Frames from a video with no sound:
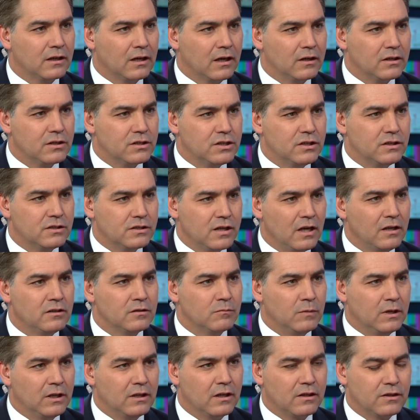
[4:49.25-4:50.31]
Uh, she said to
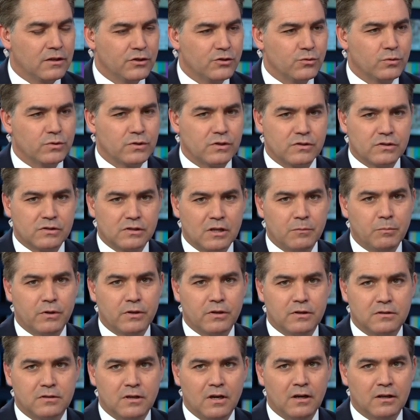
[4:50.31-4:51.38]
me that this was a slip of
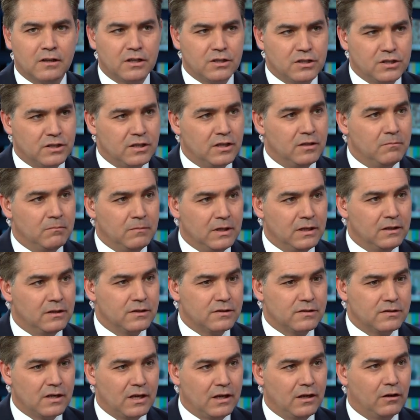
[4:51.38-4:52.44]
the tongue, that she didn't mean to
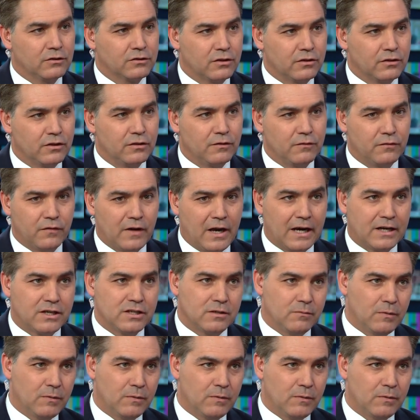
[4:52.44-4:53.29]
say alternative facts.